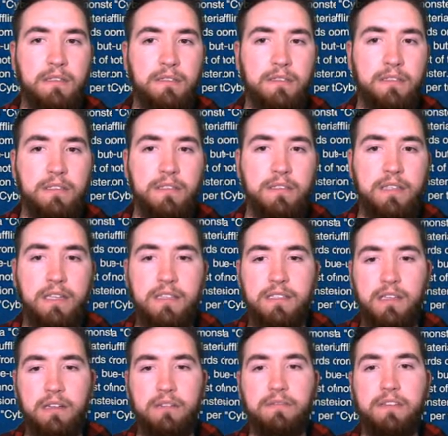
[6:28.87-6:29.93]
Just sends
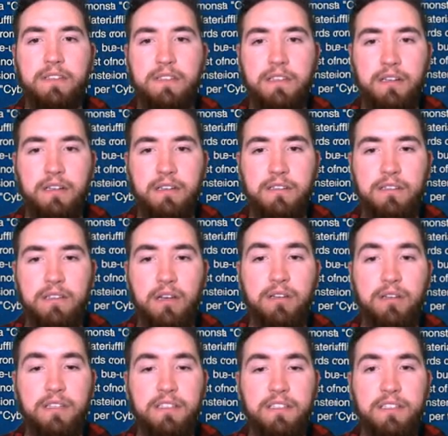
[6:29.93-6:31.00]
all of his cards. Oh,
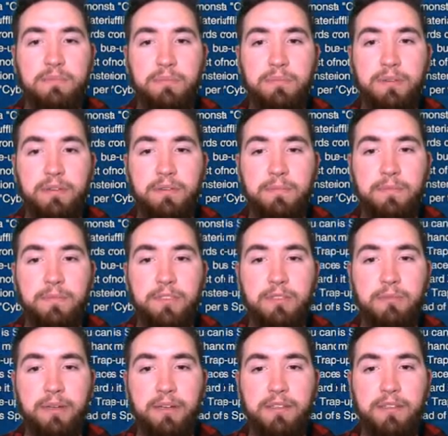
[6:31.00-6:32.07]
does it do
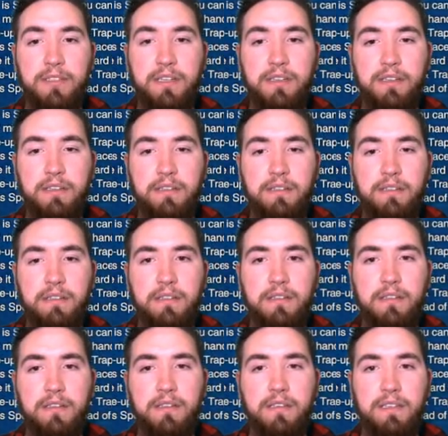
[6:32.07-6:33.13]
piercing?
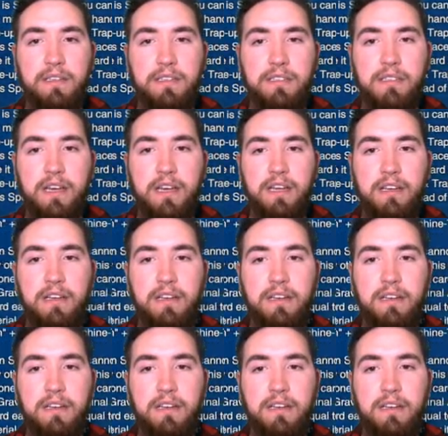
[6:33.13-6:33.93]
Does not.